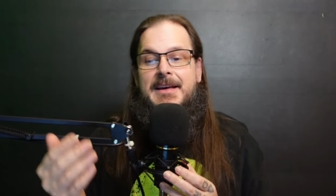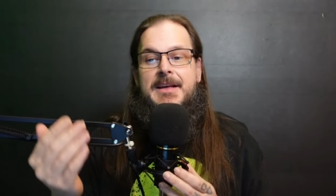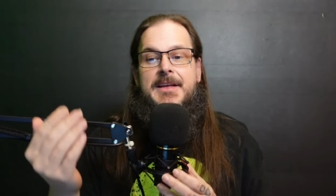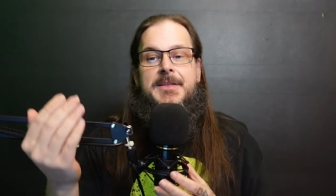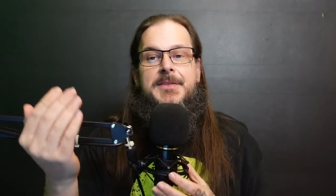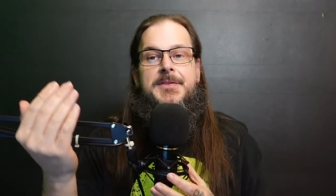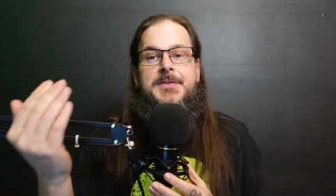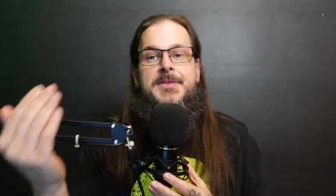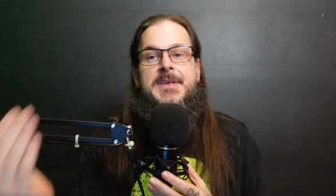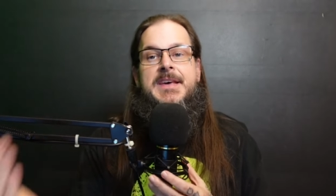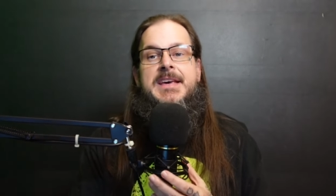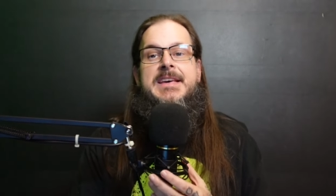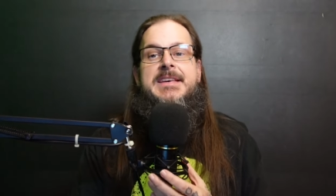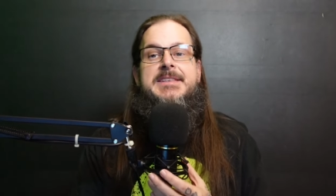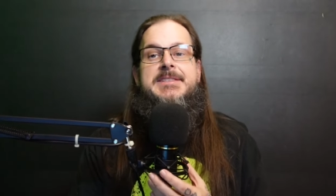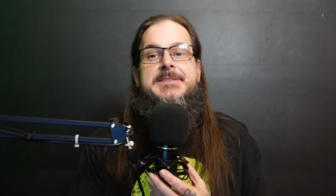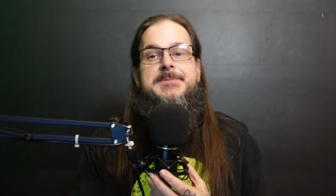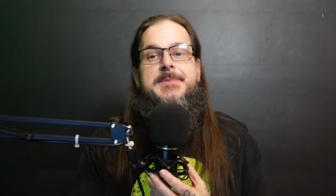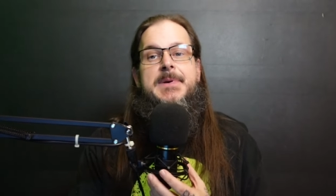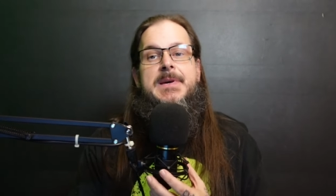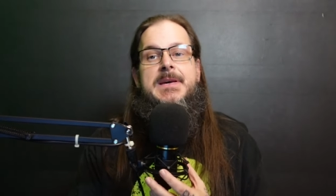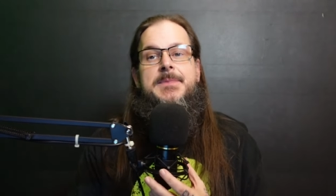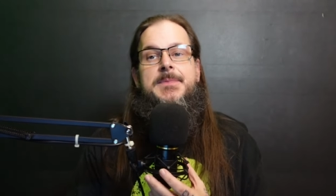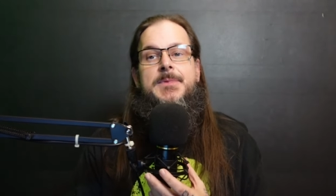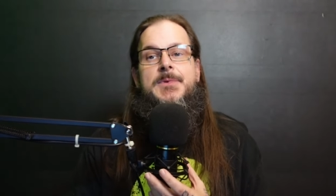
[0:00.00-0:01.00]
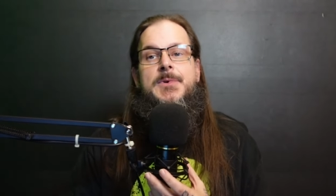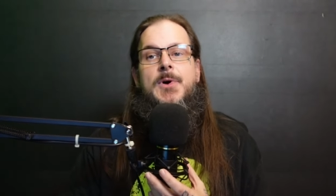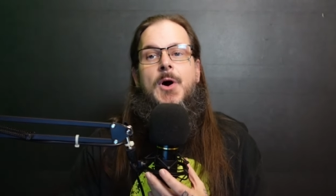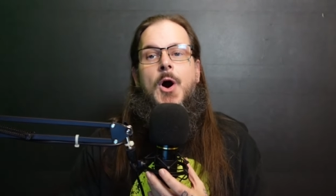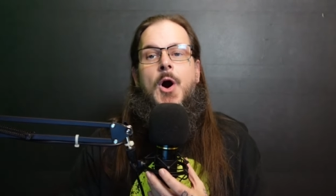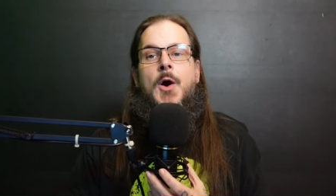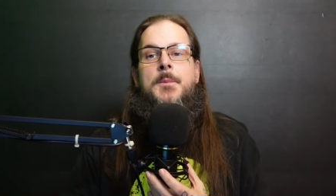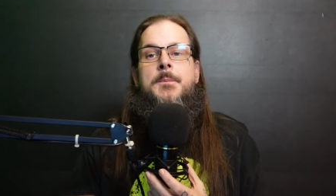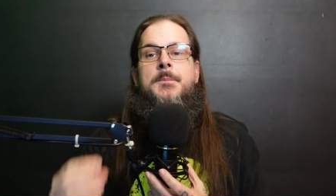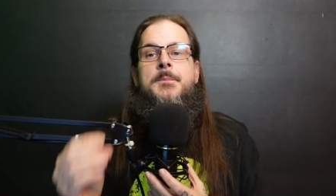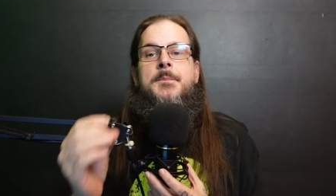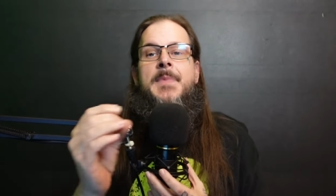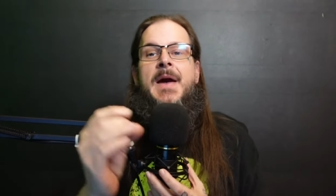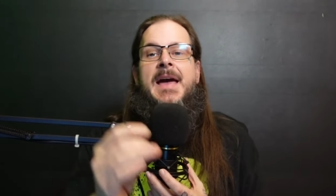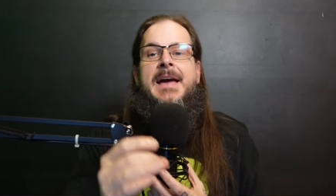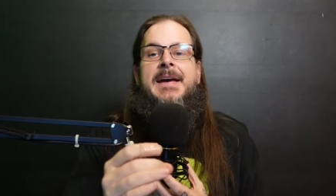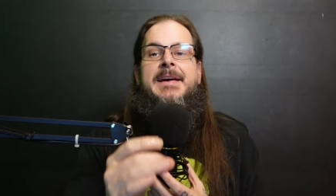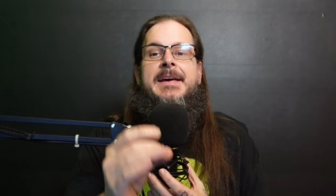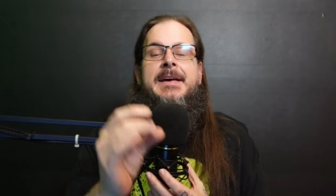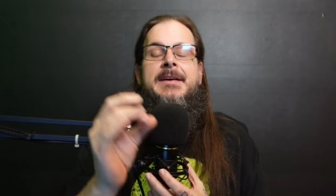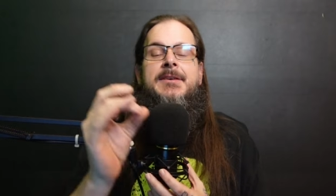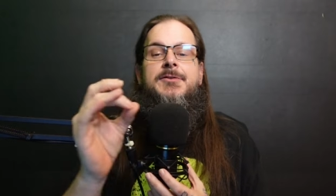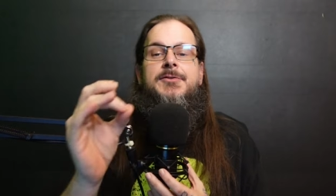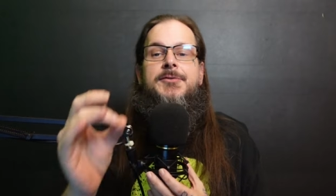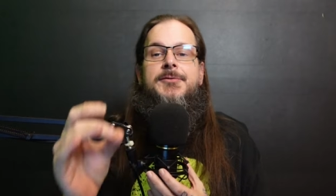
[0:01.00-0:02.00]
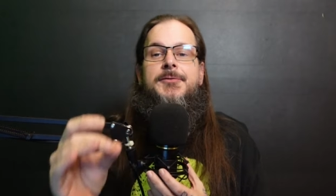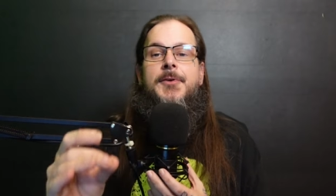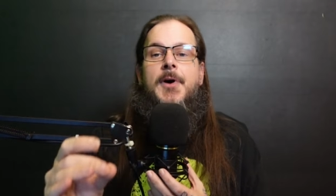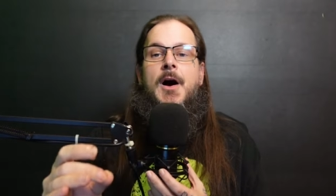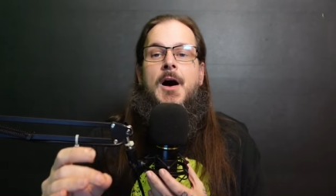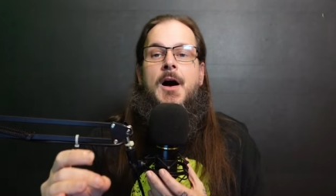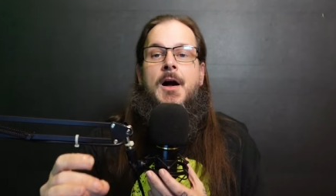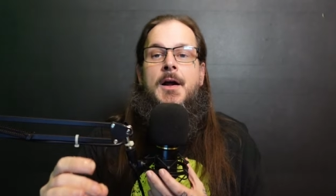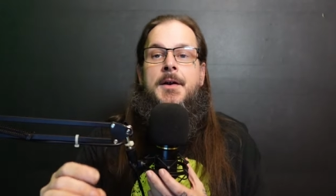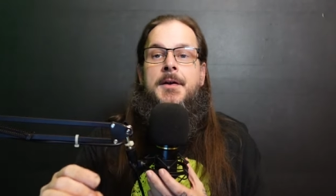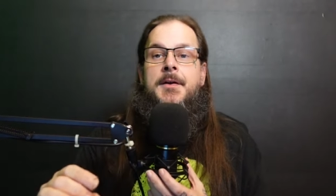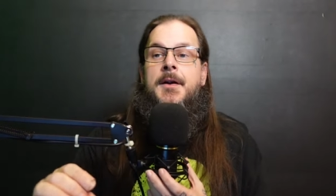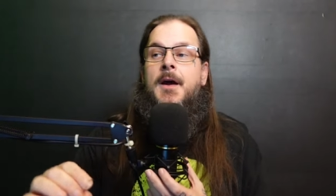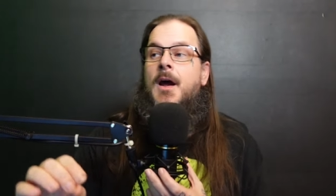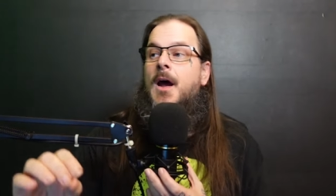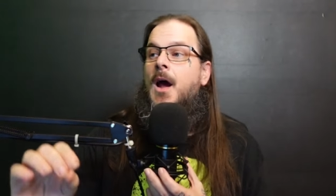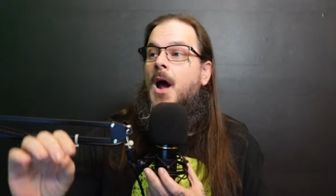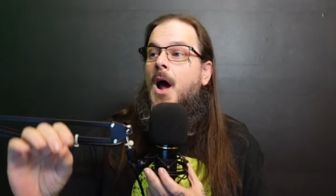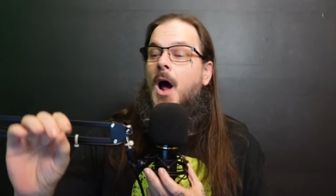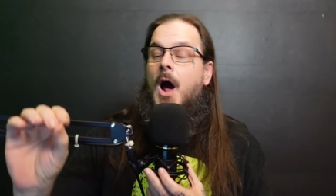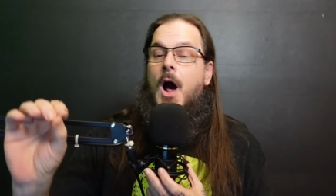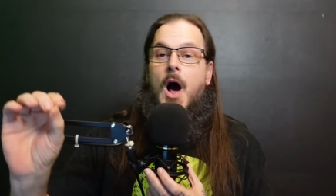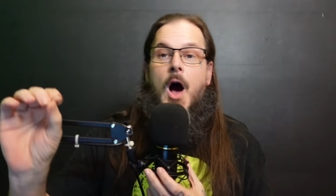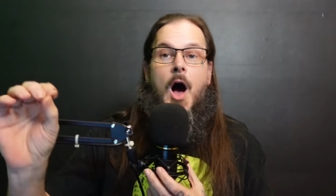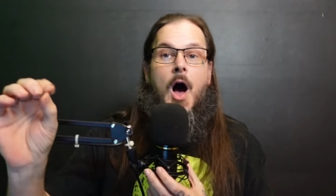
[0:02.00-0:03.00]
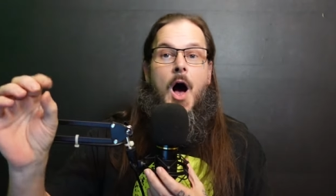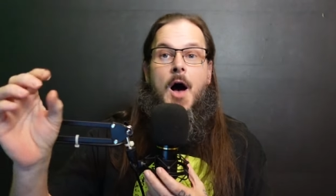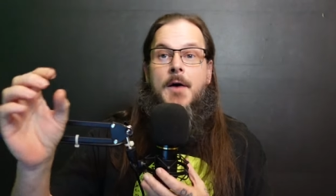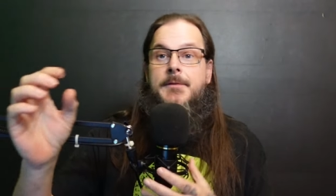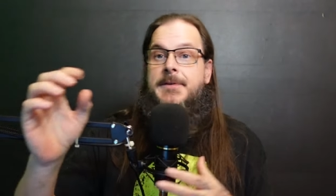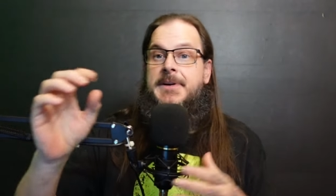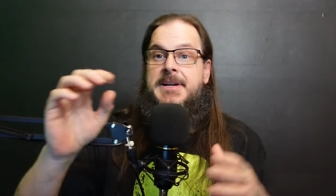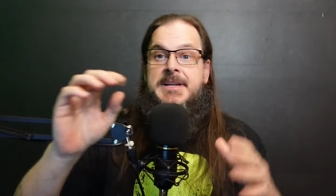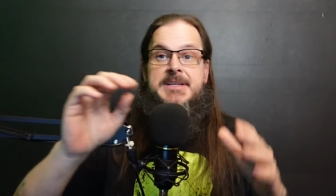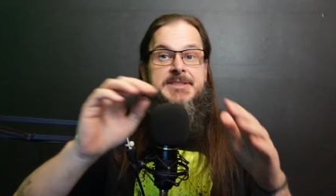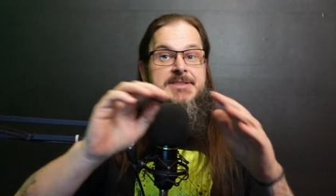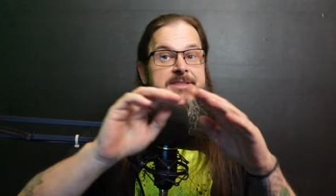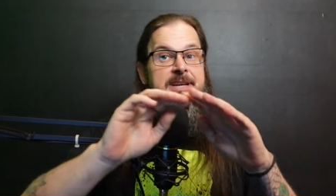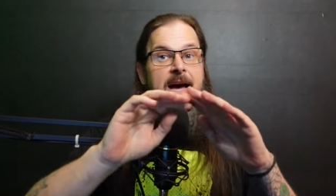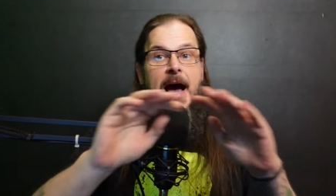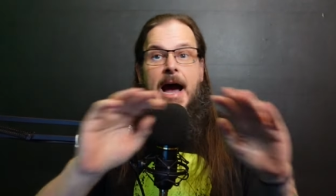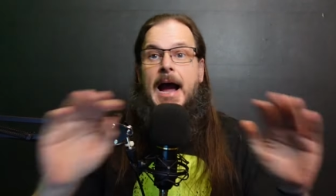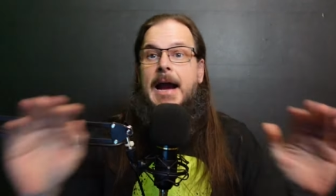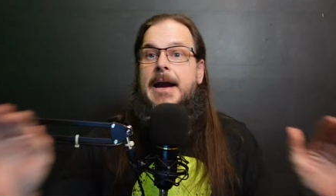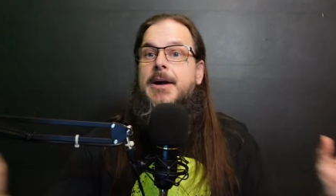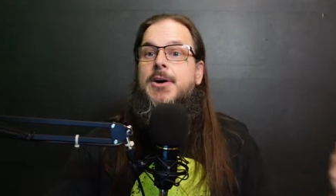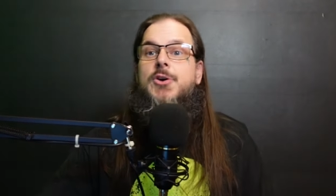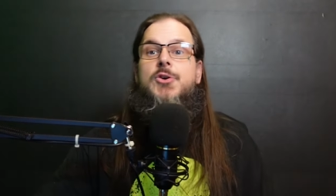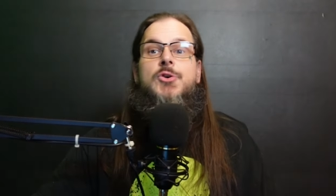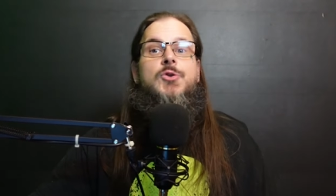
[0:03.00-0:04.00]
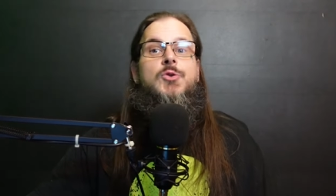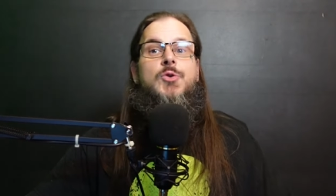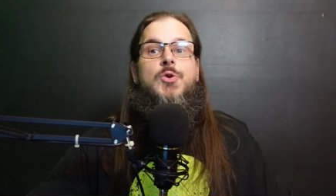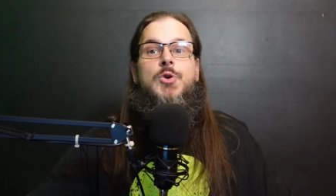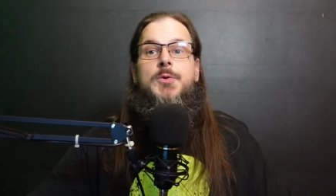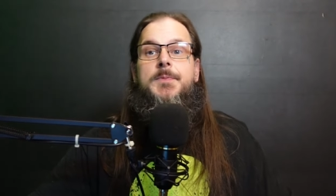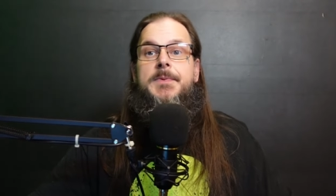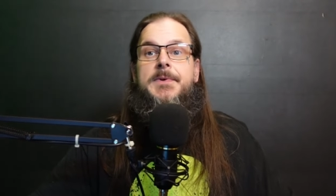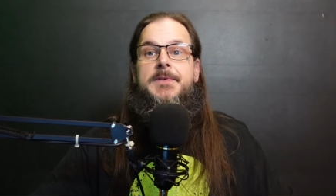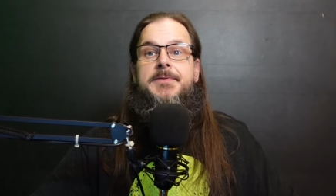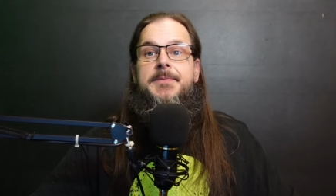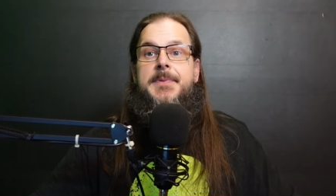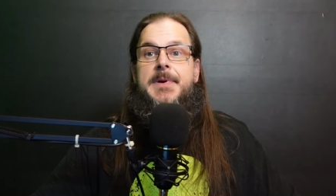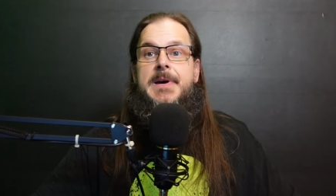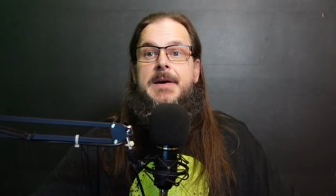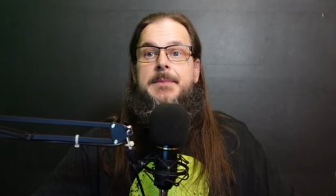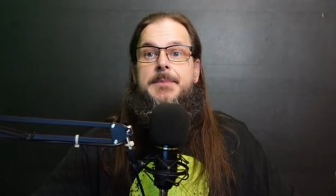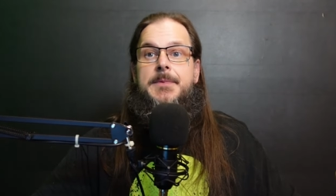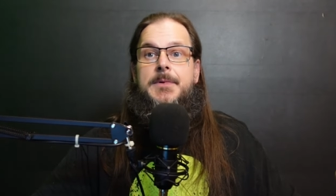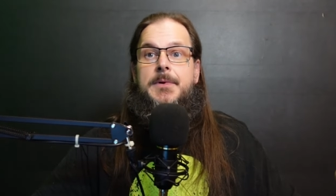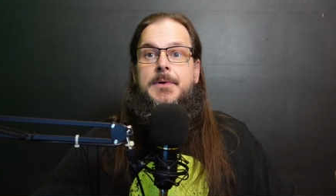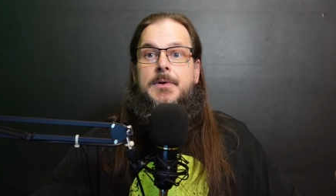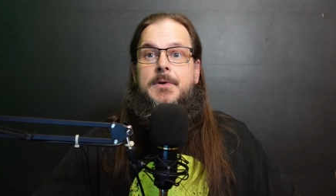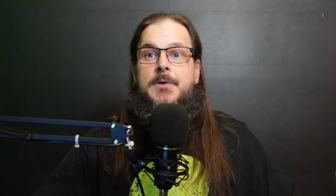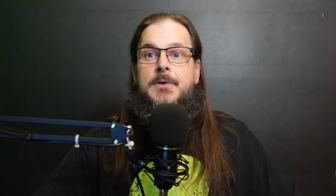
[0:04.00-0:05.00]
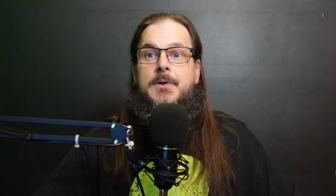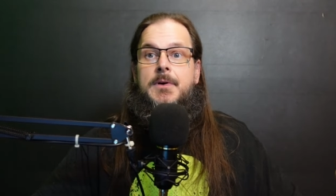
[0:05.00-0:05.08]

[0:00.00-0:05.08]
these people are making fun of an entire group of people,